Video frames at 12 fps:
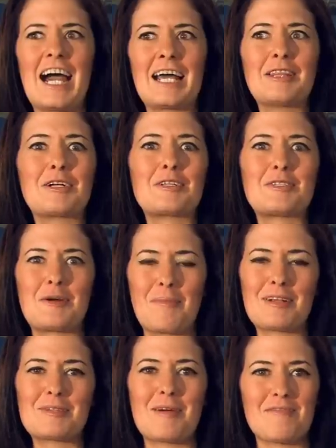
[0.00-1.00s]
I learned so
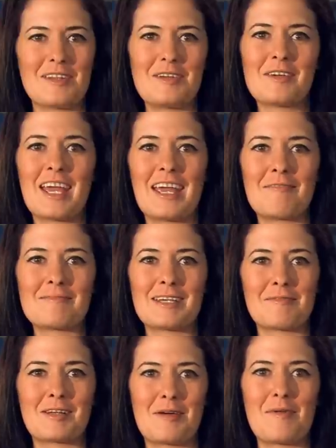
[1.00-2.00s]
much about video games.
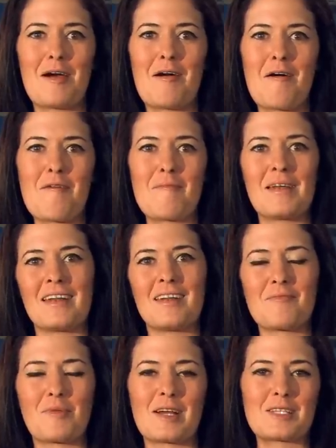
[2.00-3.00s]
I would come home and
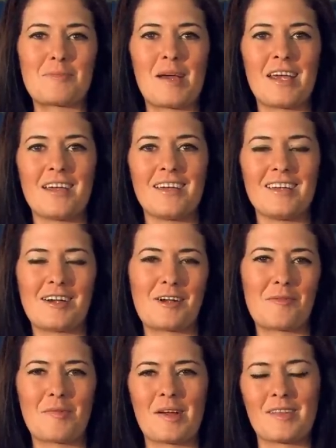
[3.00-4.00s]
impress my
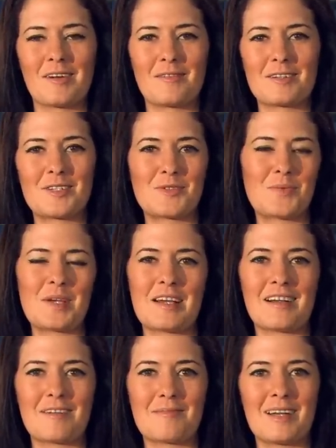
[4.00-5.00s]
younger brother, which is
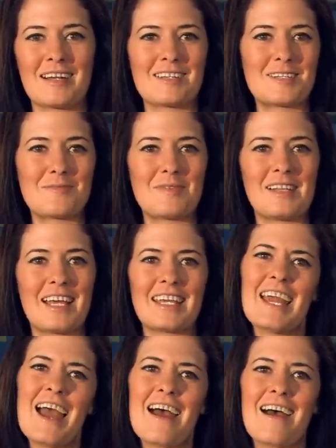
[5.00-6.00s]
weird, but I'd just be
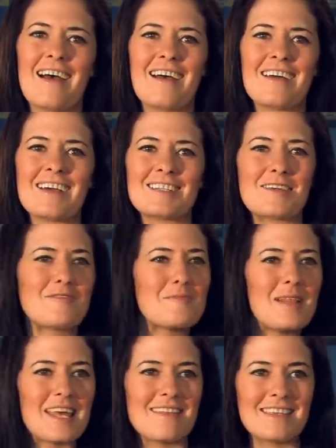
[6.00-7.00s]
like, yeah, so have you
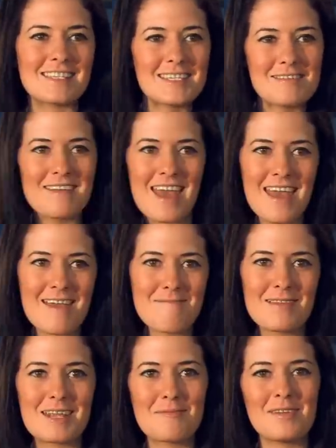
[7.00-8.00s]
played this new
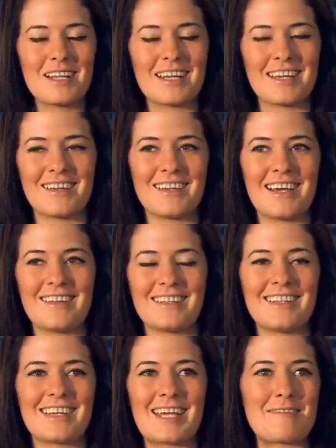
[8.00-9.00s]
game? And he'd be like, yeah,
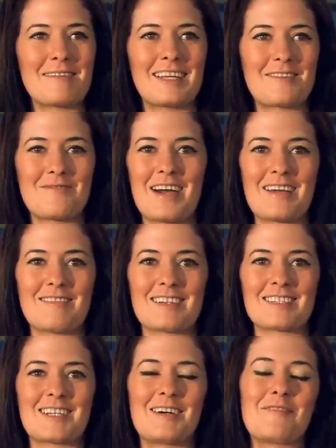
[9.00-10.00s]
Lee, that came out like five
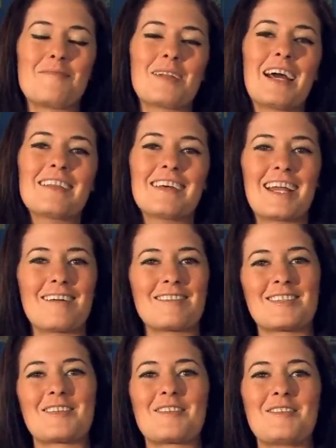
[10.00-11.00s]
years ago. But I thought I
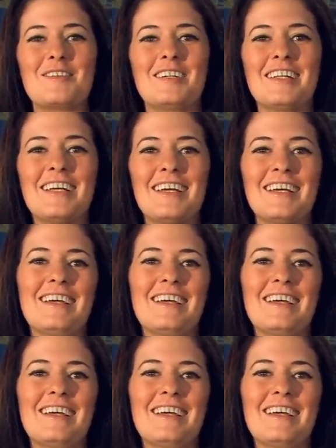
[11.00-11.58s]
was so cool.